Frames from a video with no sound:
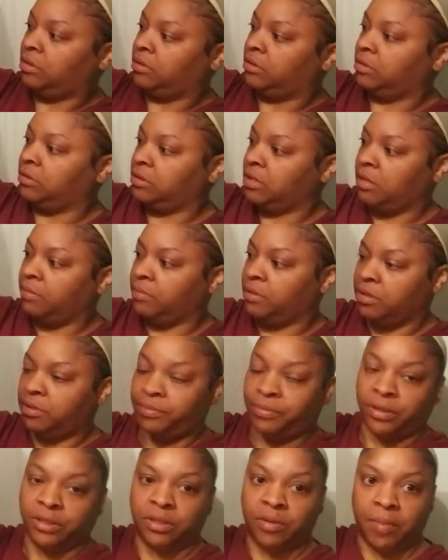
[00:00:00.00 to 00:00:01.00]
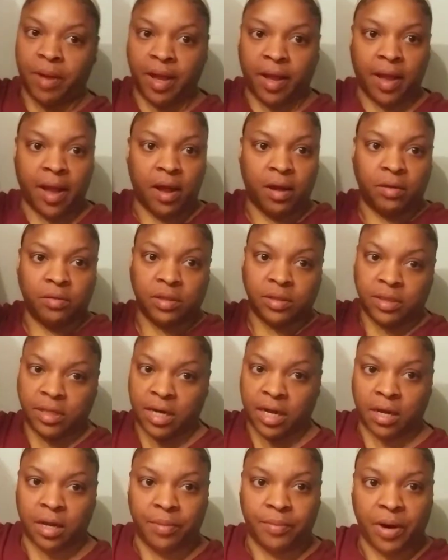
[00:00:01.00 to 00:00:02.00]
So I'm going to brush it back out, and then
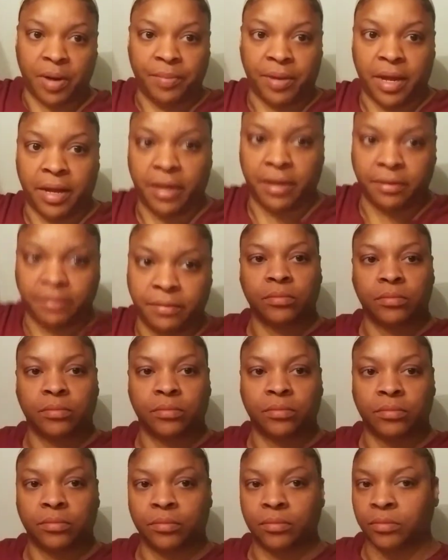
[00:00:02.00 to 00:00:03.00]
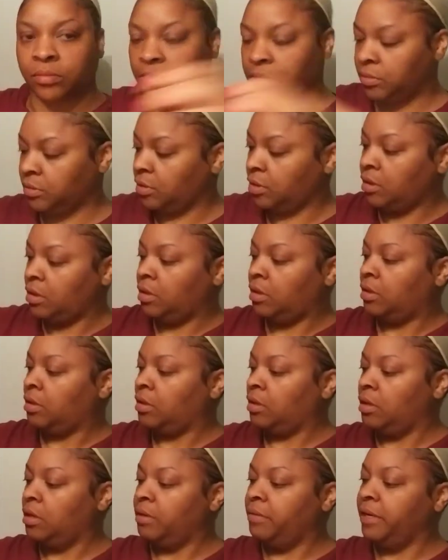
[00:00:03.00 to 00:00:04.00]
I'll come right back.
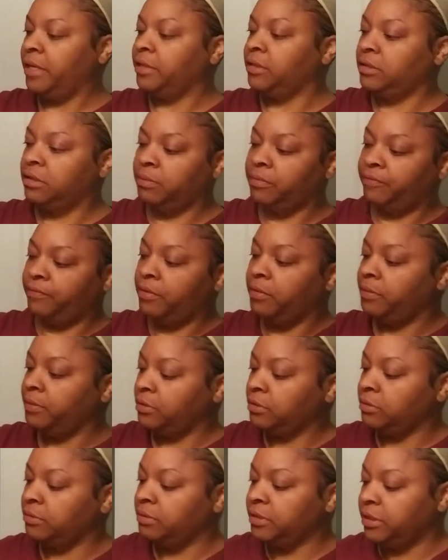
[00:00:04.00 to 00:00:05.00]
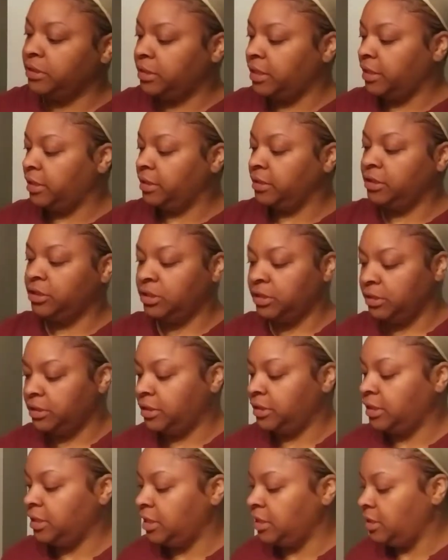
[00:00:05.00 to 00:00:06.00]
Alright, so before we do anything, let's just
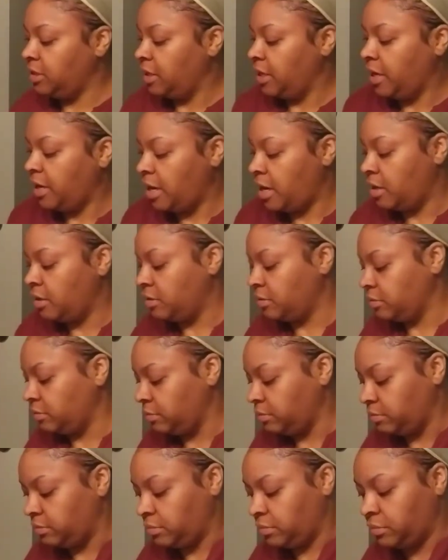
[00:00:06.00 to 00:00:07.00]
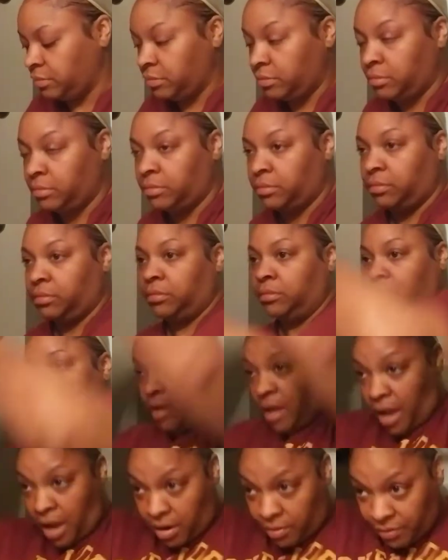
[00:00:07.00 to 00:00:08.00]
see how
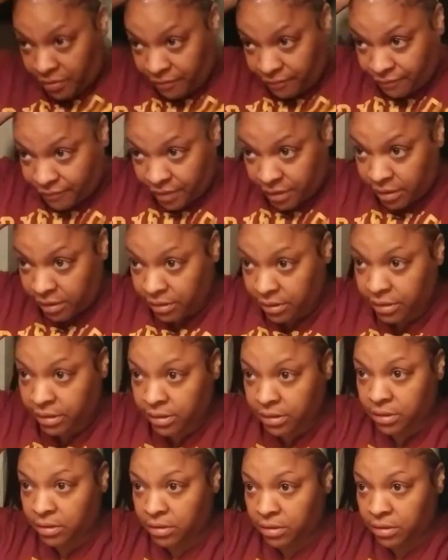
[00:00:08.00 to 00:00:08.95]
it fits.